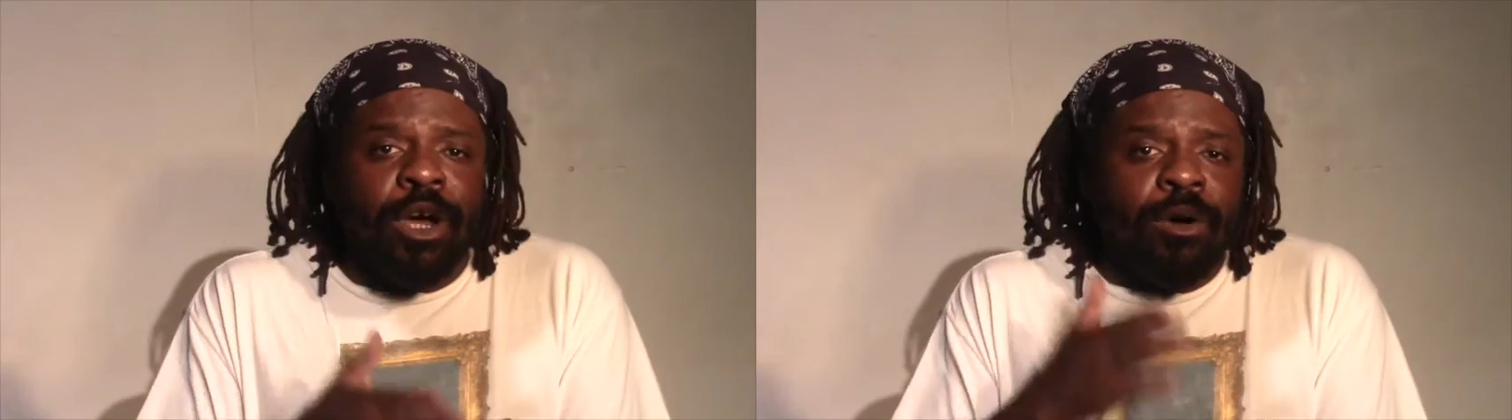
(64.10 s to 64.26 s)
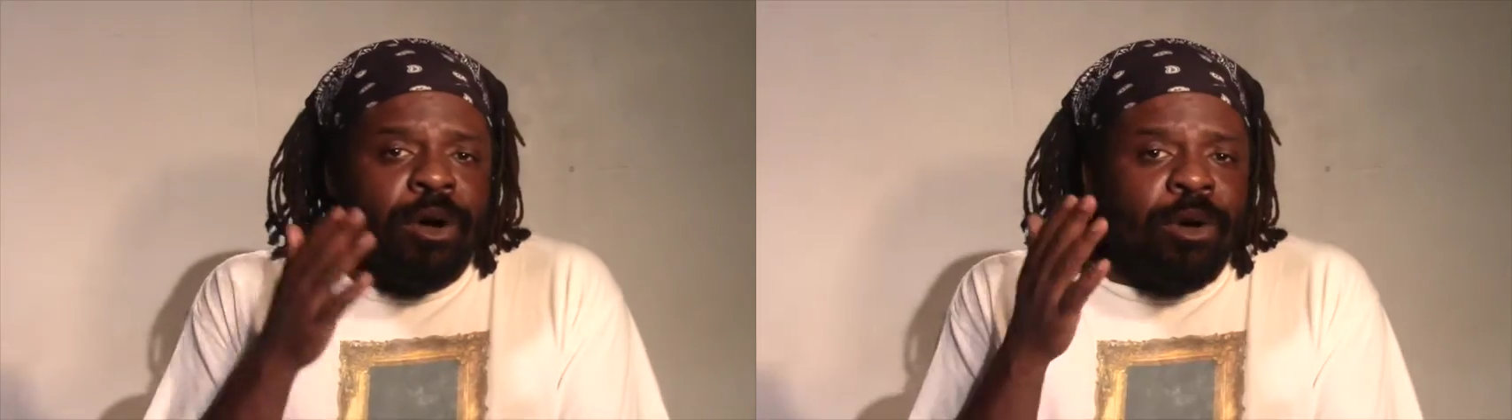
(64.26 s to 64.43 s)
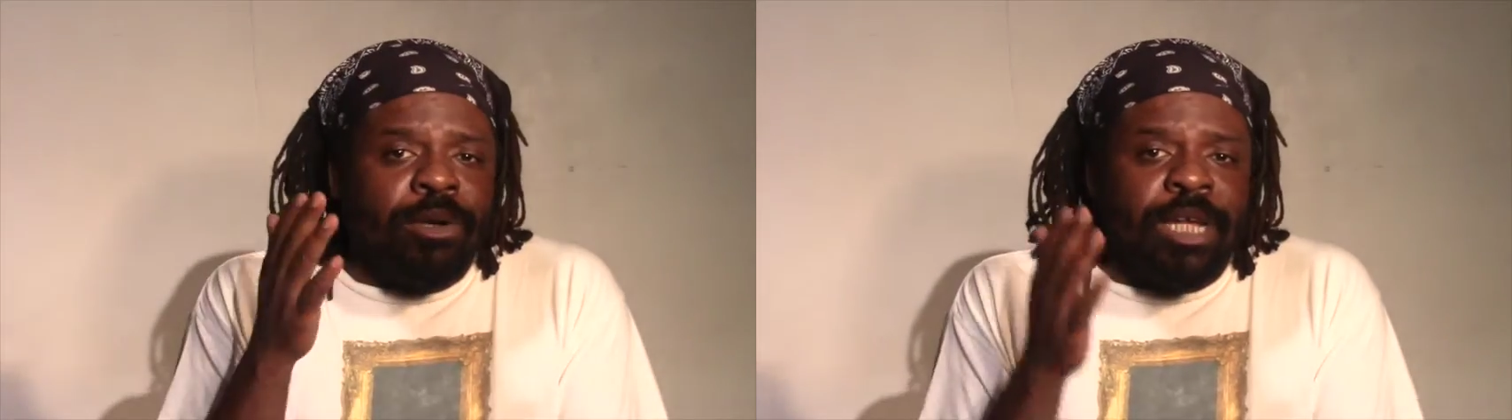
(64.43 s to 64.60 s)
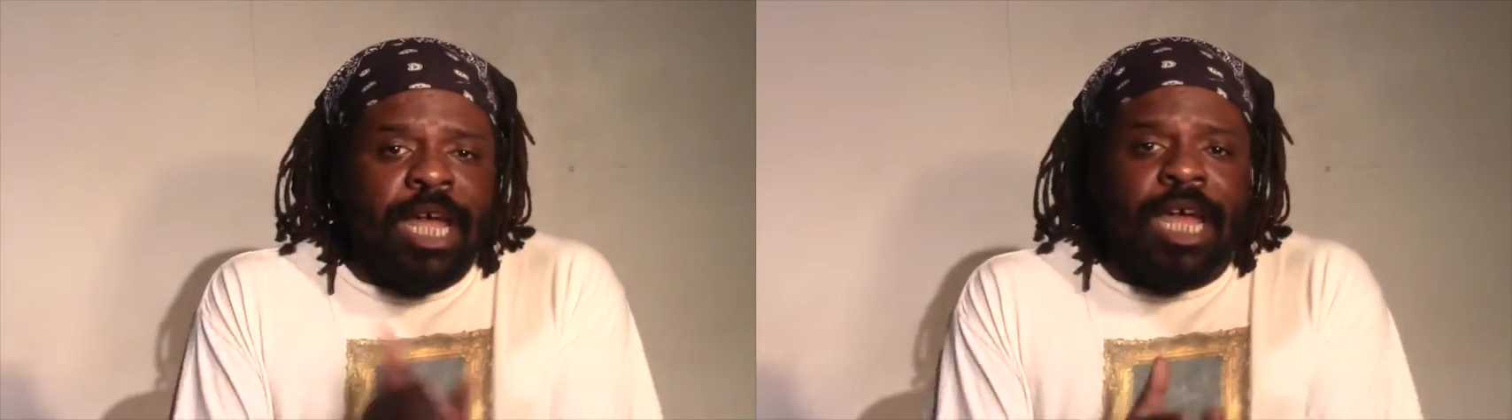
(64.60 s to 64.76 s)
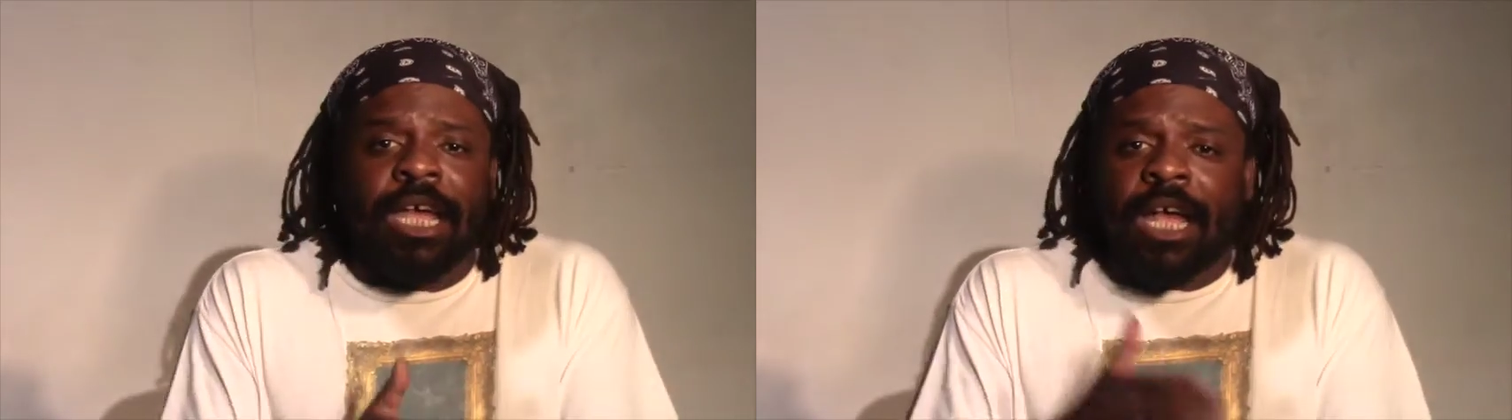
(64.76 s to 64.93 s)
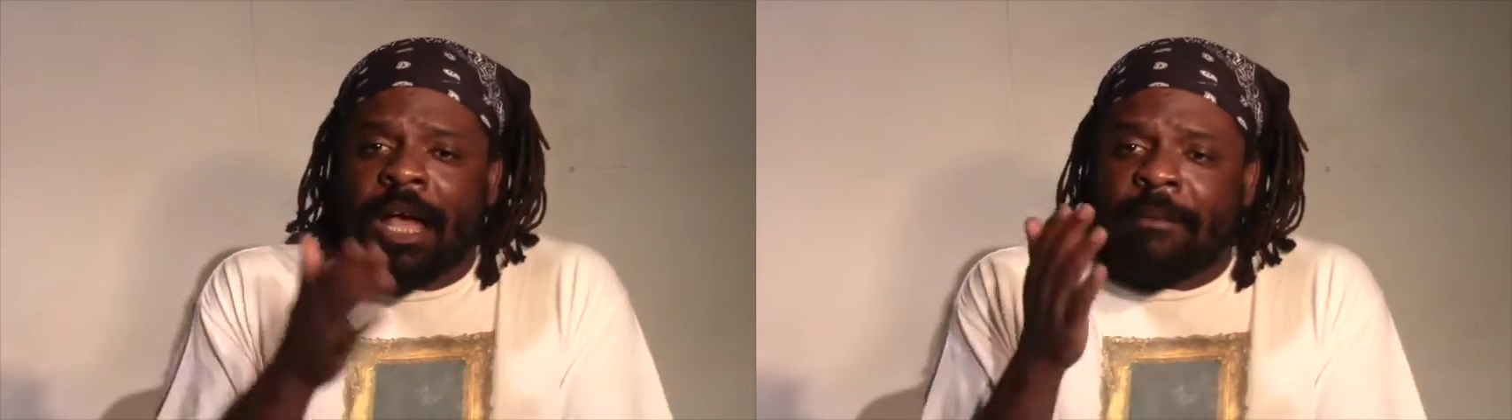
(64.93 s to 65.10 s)
go,
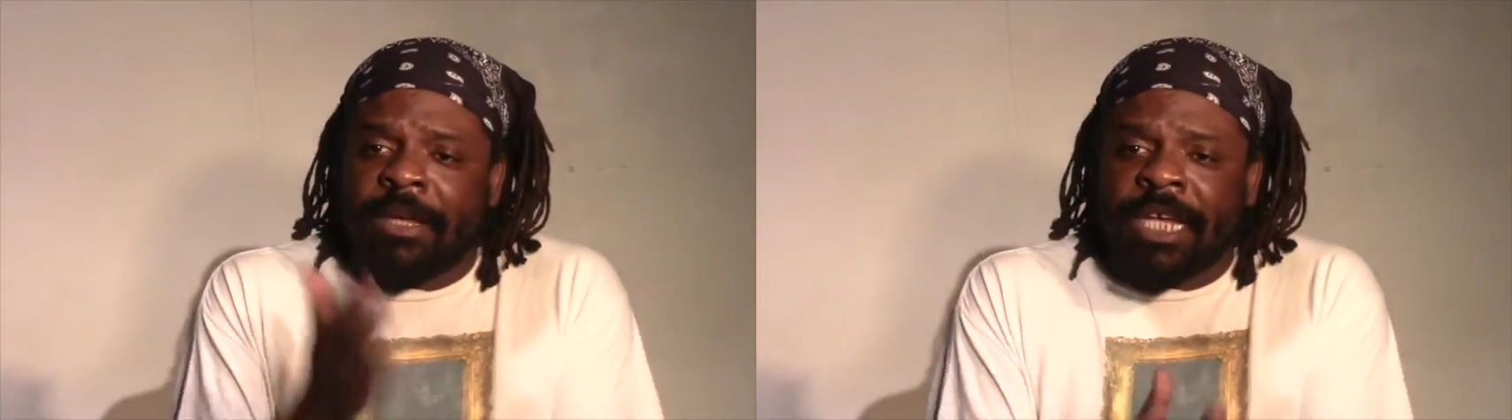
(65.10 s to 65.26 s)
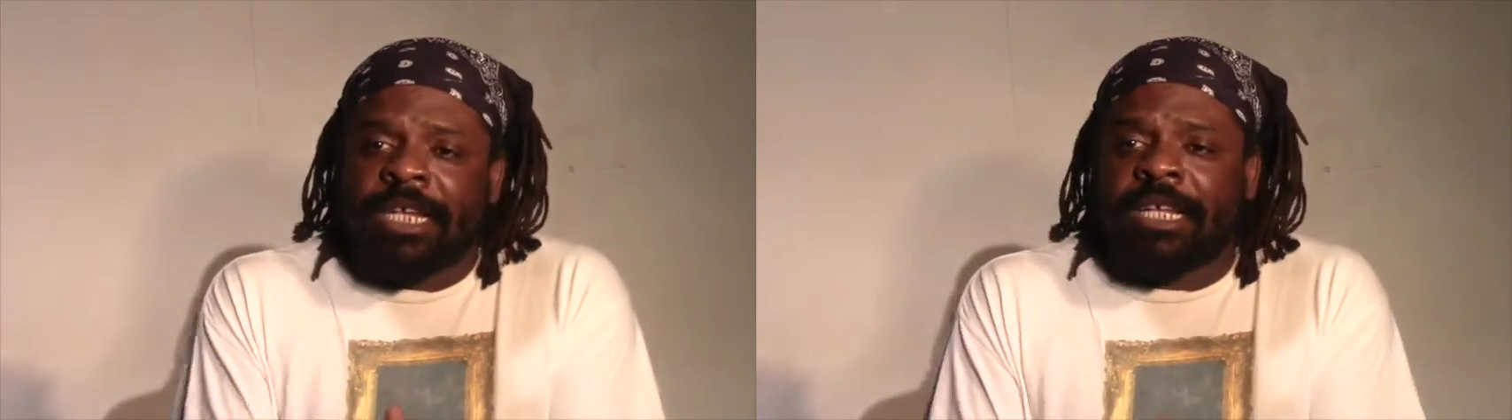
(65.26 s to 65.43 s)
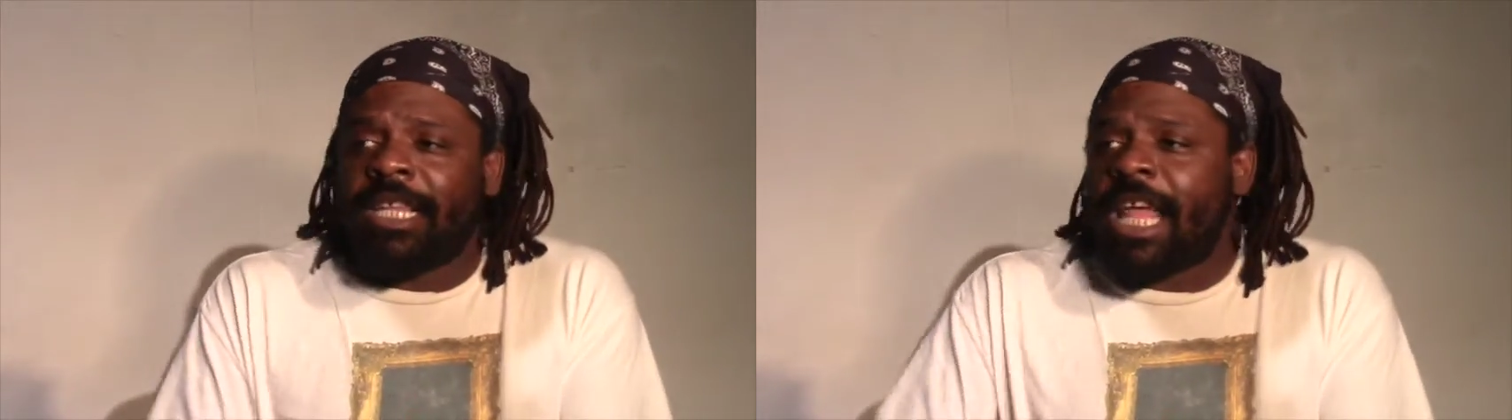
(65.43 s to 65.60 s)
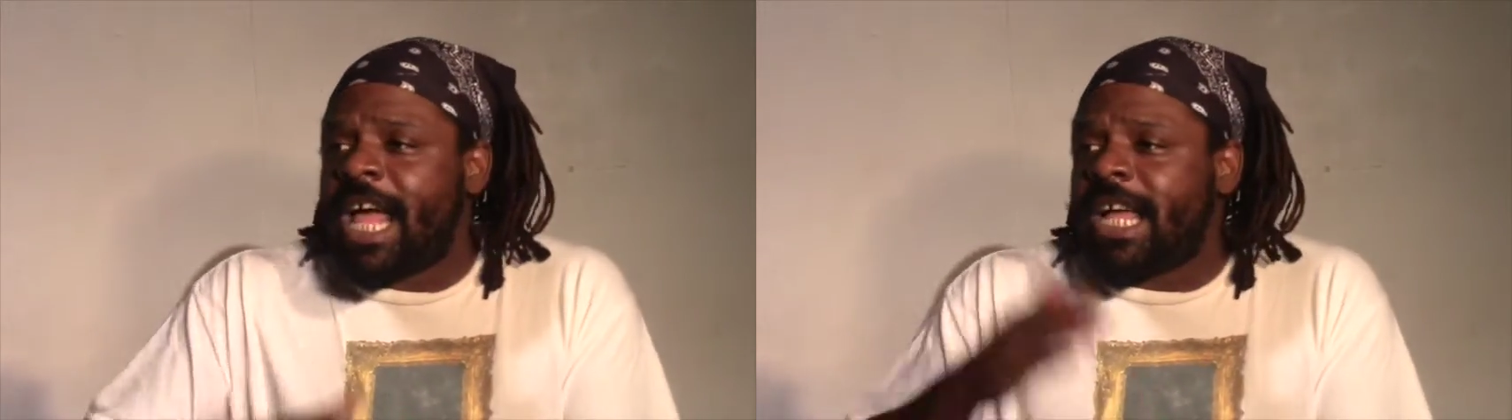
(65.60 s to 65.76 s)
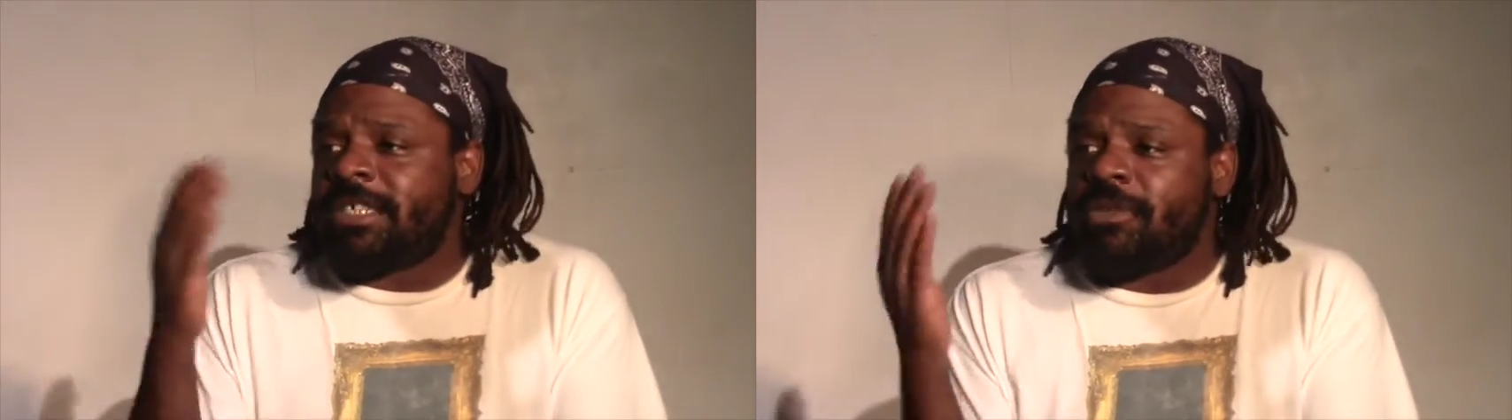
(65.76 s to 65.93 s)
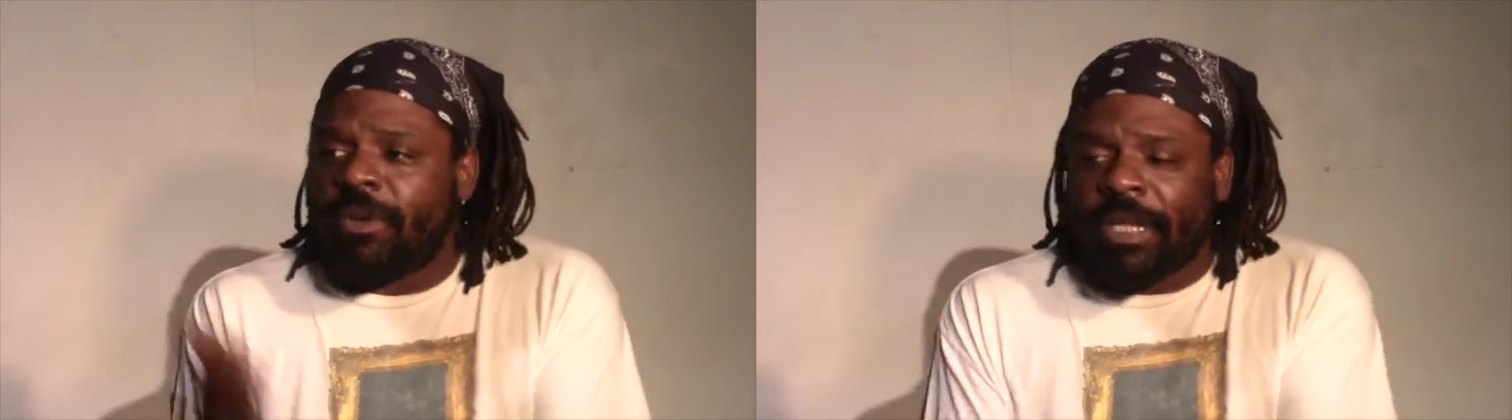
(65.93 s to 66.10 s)
okay, I'm in
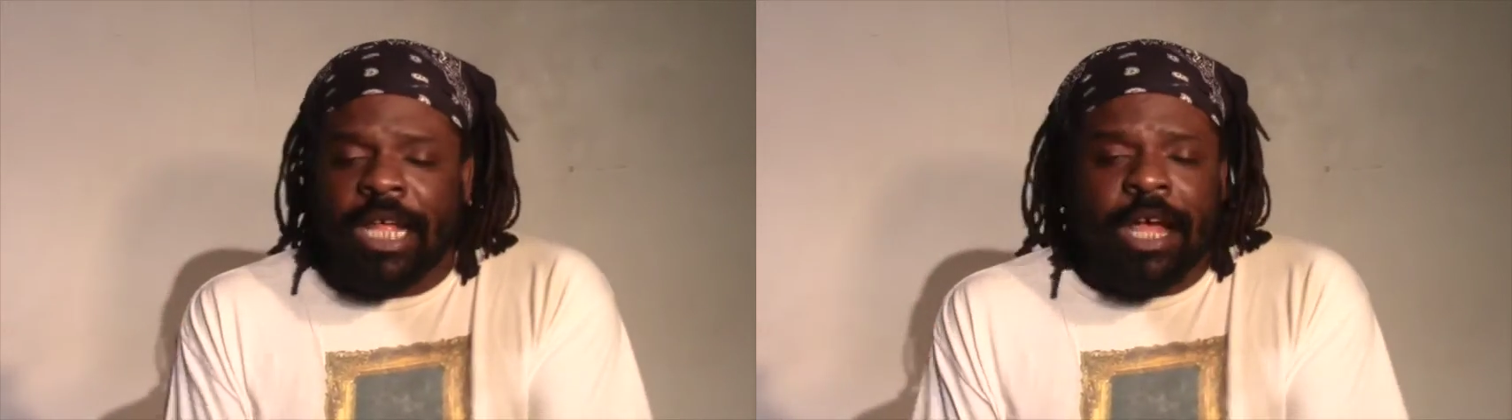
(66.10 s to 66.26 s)
class,